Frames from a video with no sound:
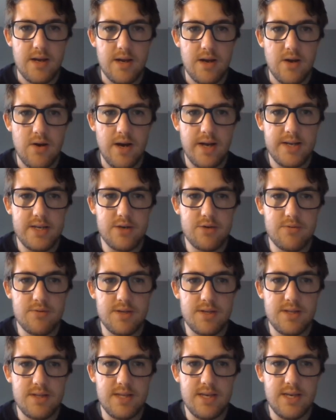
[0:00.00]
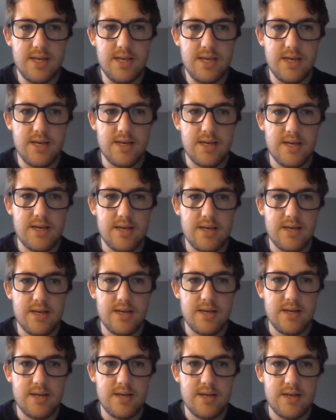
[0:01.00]
I know that the
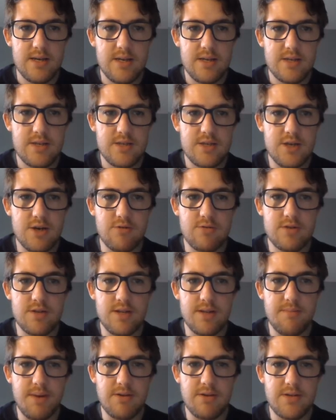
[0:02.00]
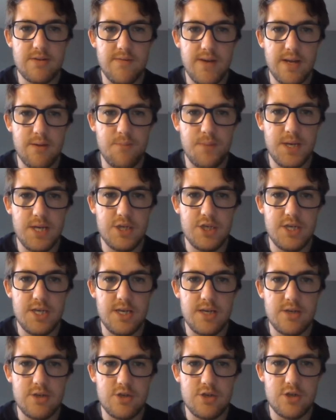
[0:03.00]
total amount of
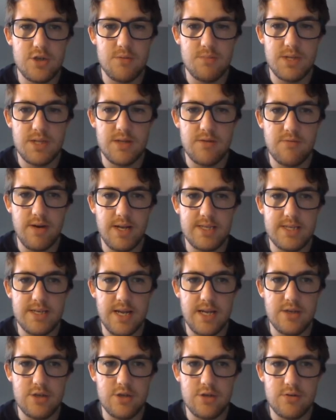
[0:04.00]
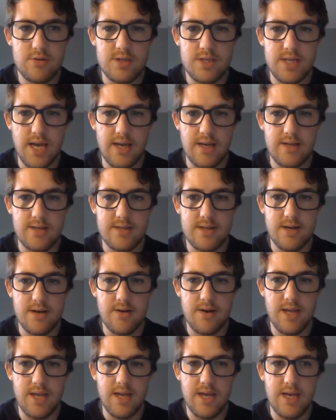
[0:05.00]
LPG consumed in the residential
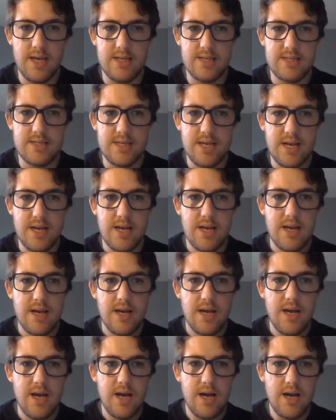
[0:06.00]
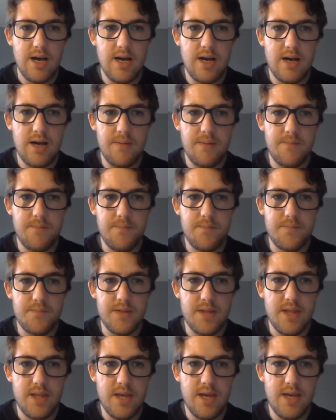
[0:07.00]
sector is
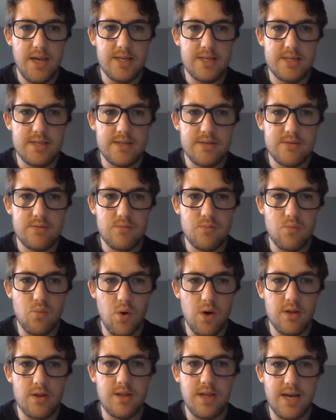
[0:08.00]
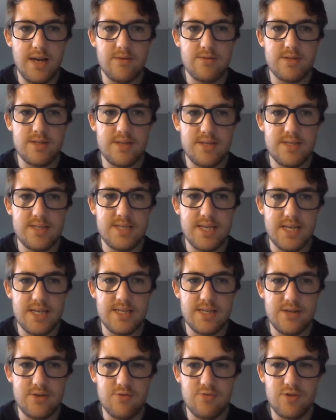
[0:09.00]

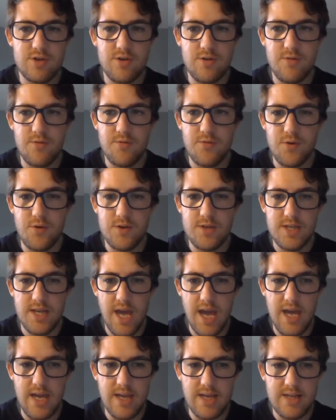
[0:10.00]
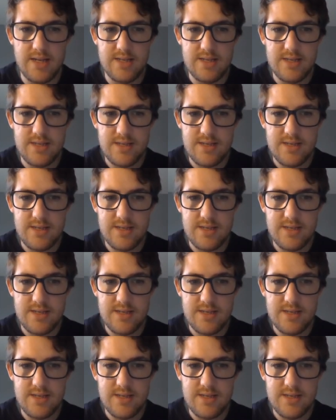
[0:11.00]
1,648.